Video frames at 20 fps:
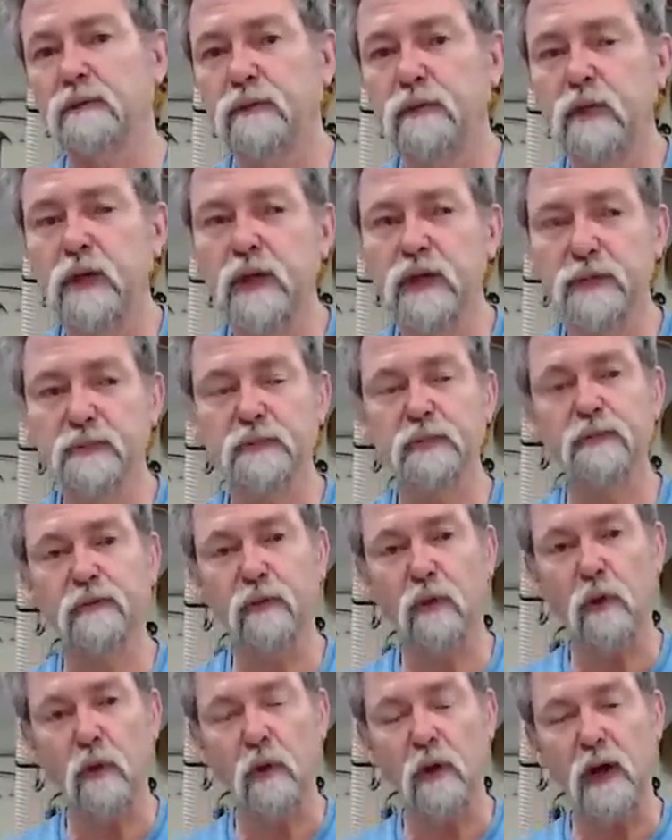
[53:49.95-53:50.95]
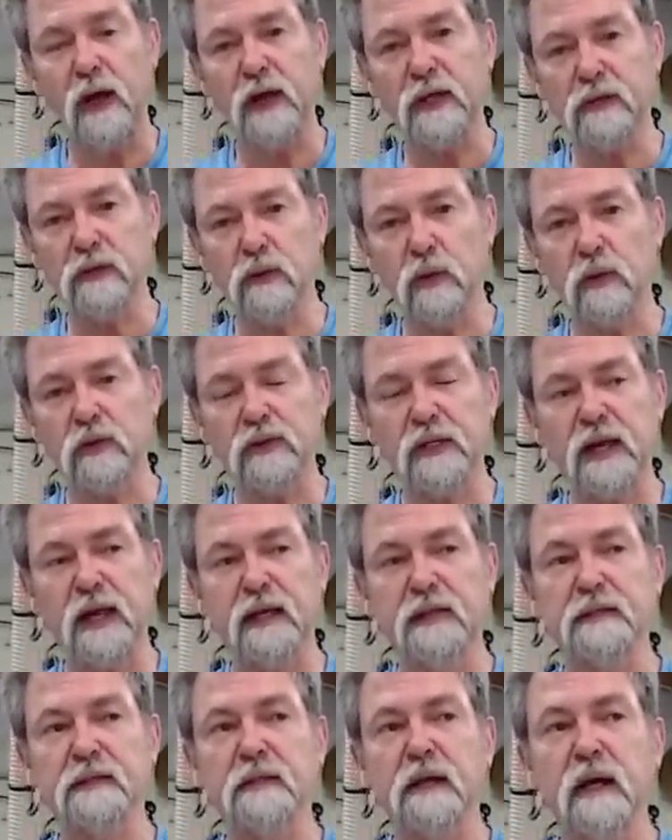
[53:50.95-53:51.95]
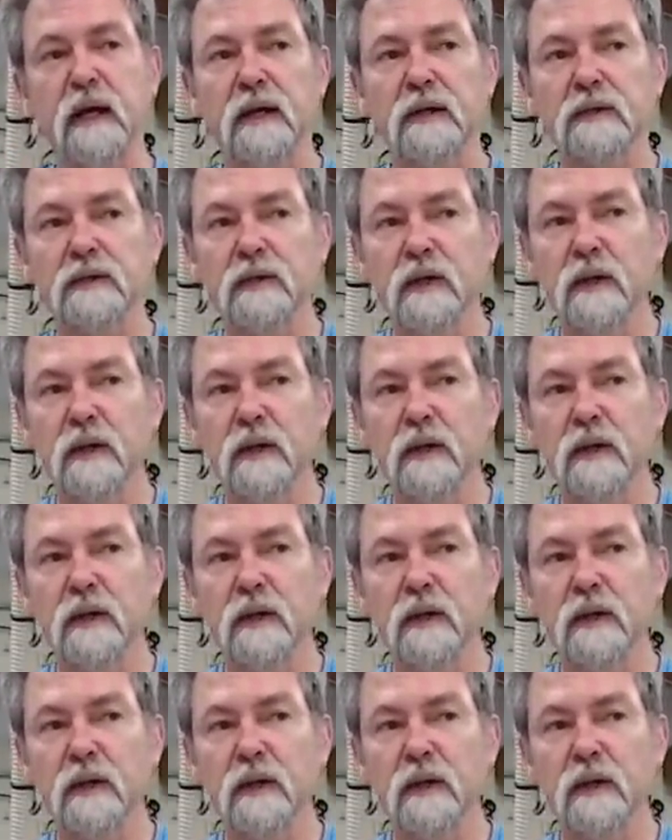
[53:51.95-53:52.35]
first before I exhaust outside.